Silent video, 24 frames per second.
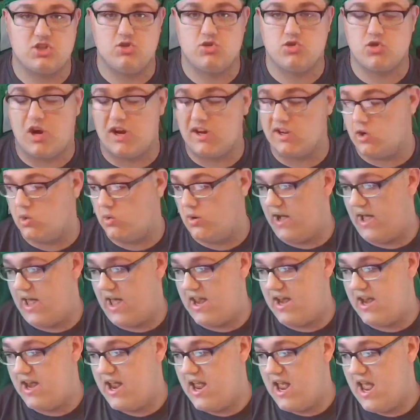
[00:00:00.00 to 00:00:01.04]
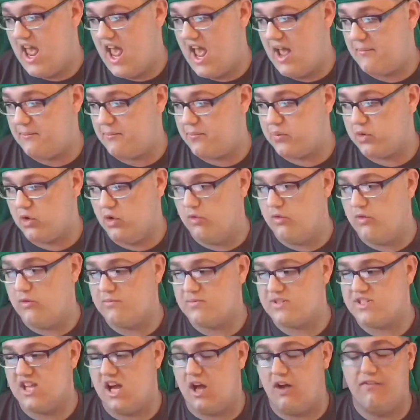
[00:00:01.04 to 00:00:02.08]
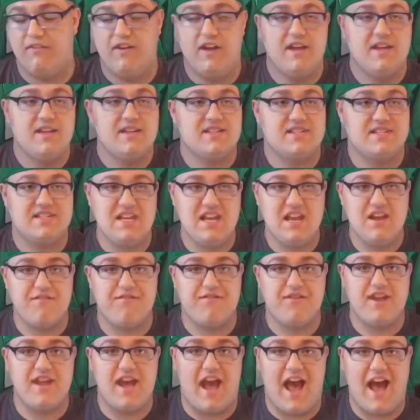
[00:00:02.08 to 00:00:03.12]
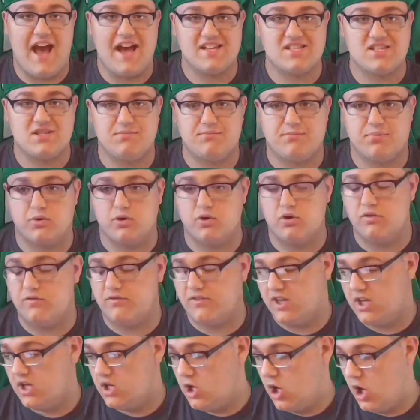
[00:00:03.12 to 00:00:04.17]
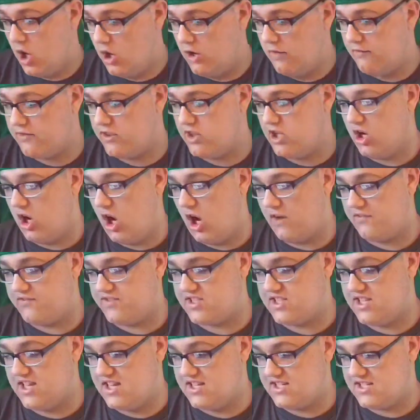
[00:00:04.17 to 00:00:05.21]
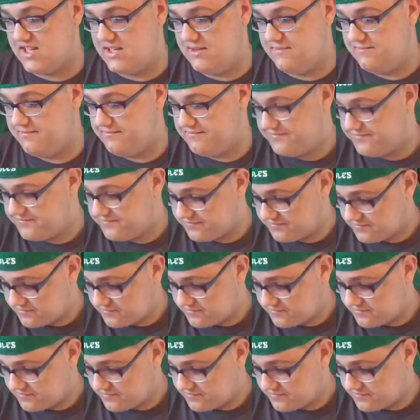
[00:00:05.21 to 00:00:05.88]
chance to try to go ahead and prove himself, see if he has improved over the offseason.